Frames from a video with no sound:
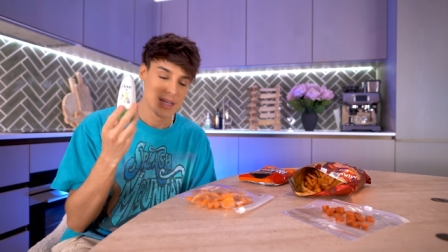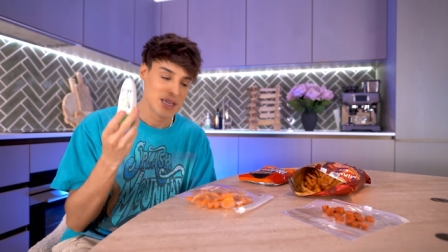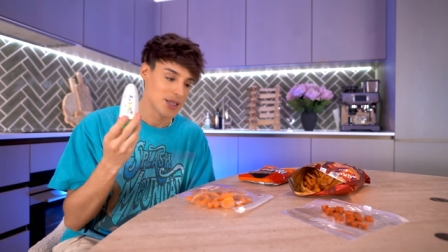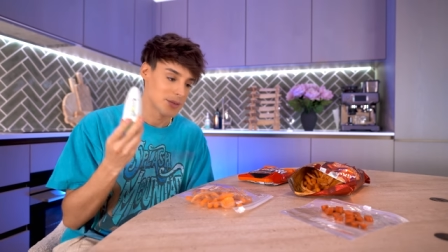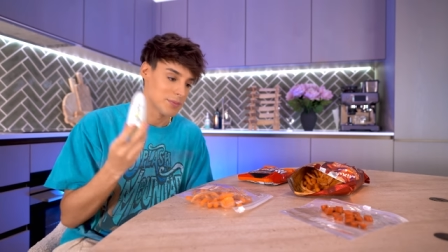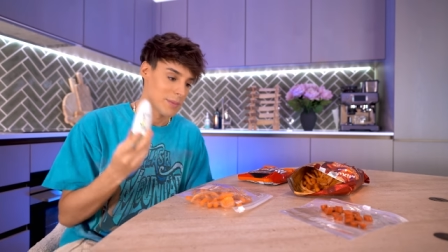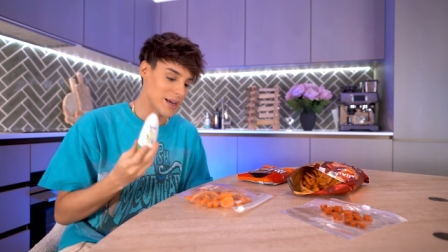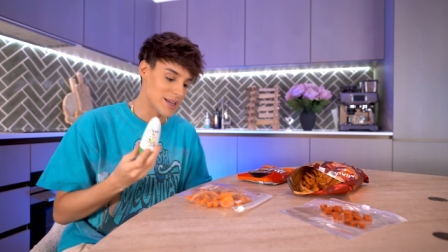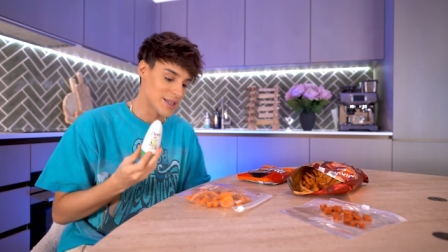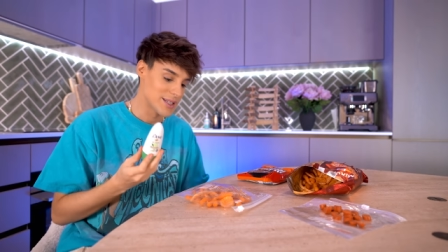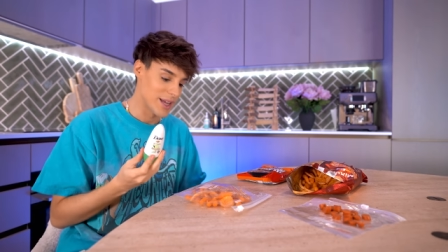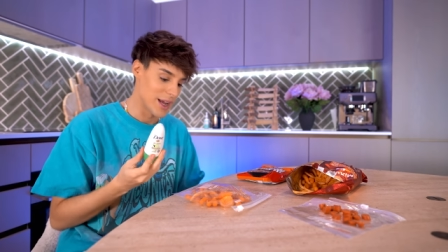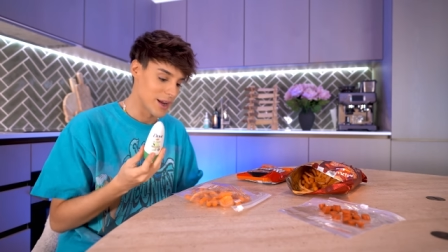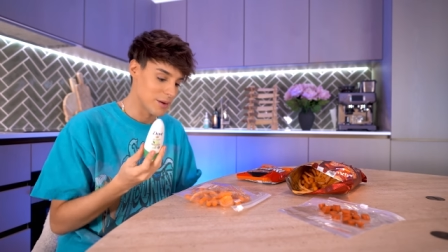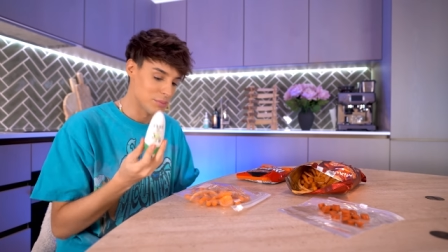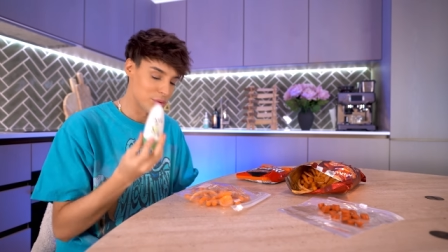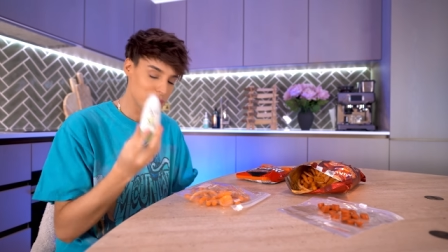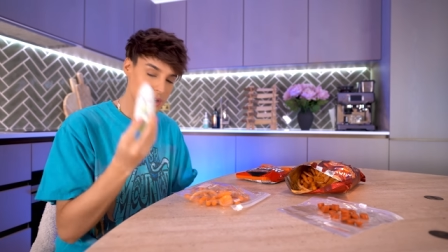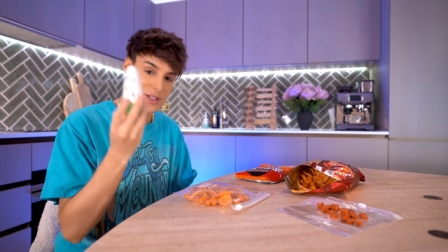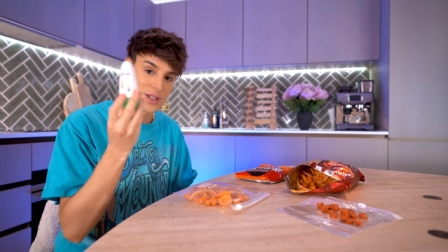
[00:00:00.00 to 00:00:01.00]
since my stay
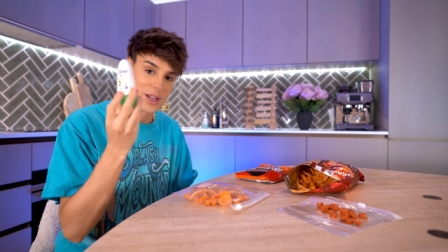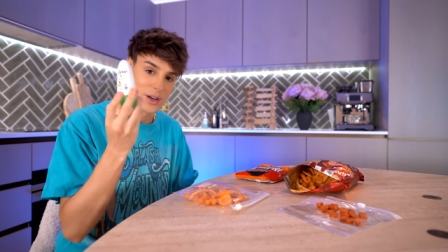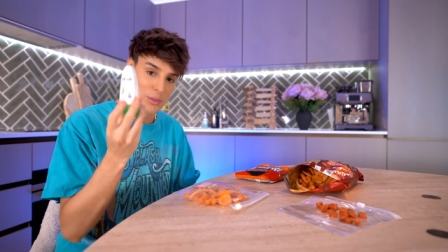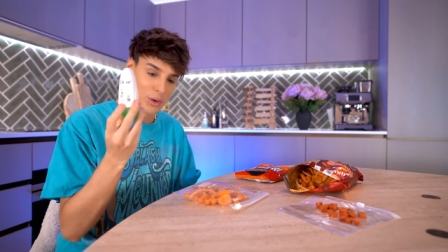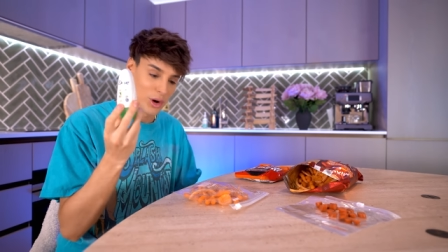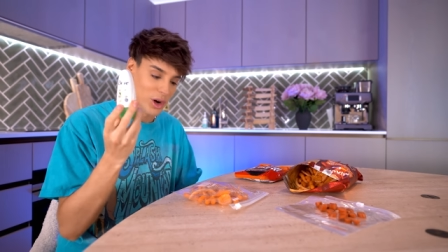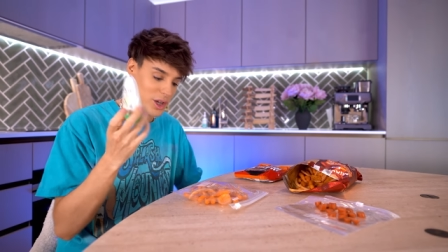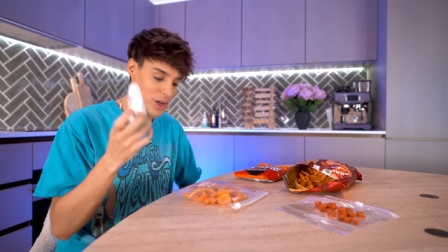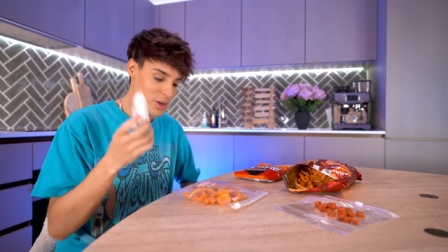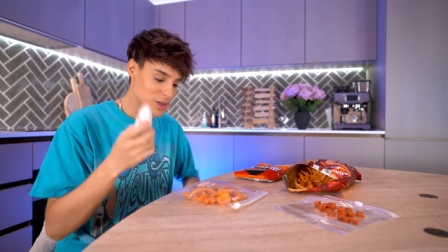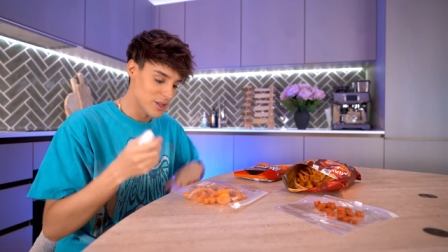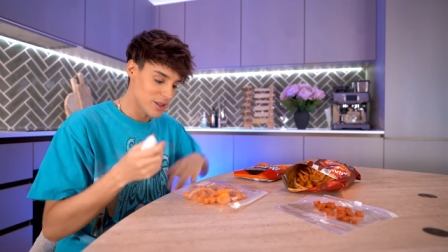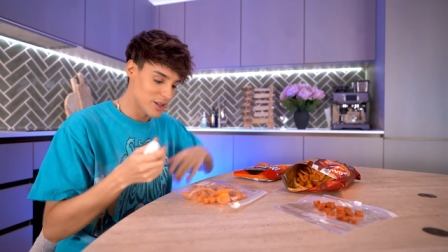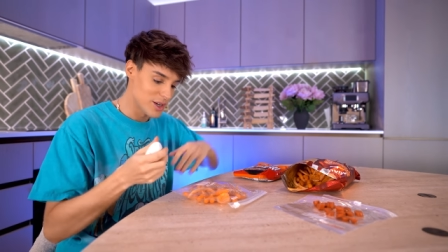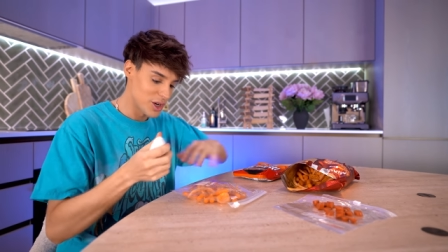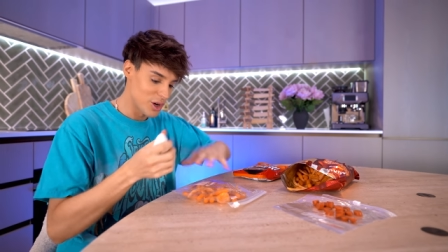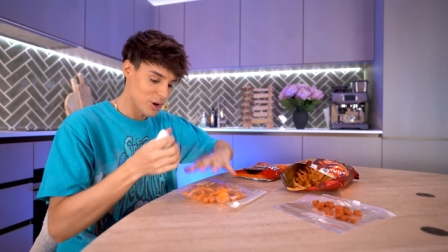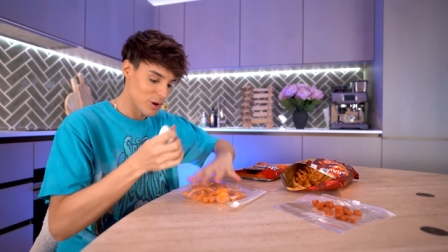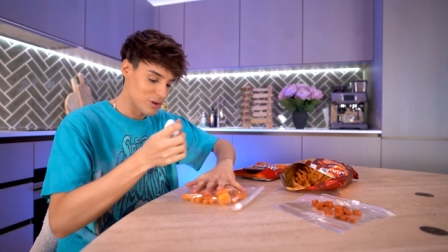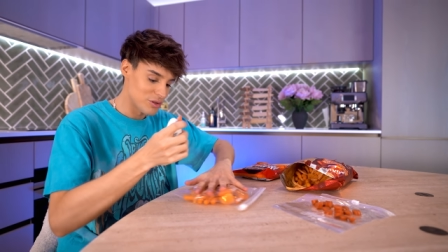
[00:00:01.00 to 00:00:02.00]
in prison. We're gonna use the
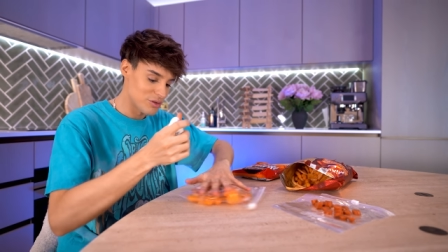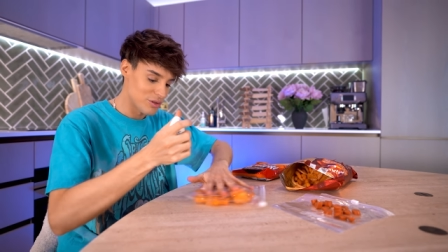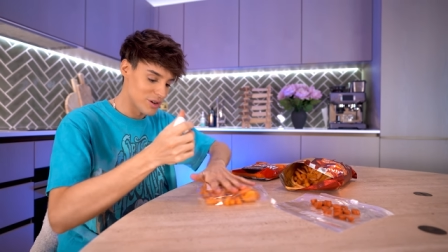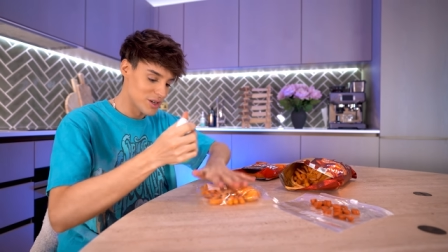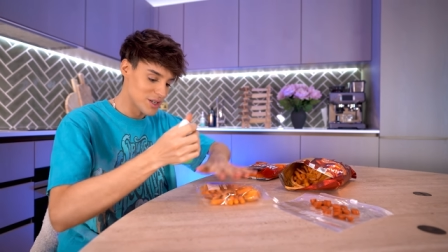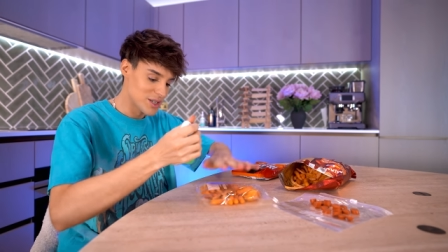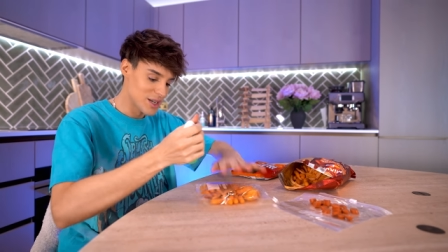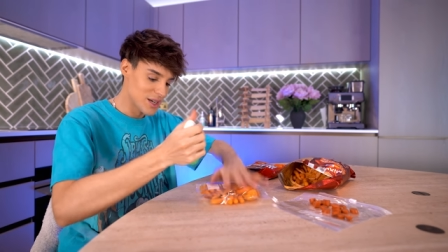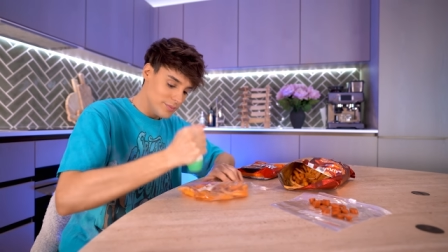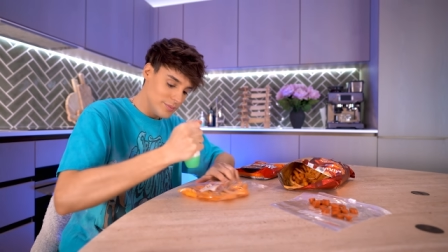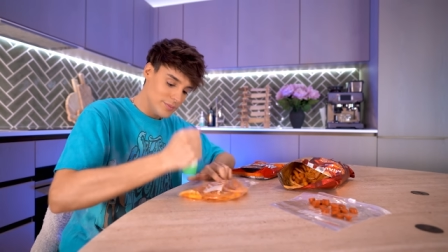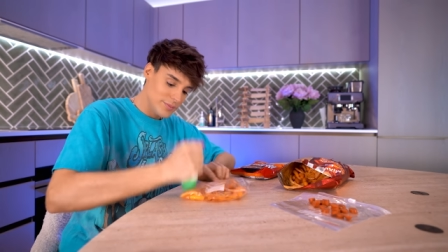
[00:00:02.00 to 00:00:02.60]
deodorant.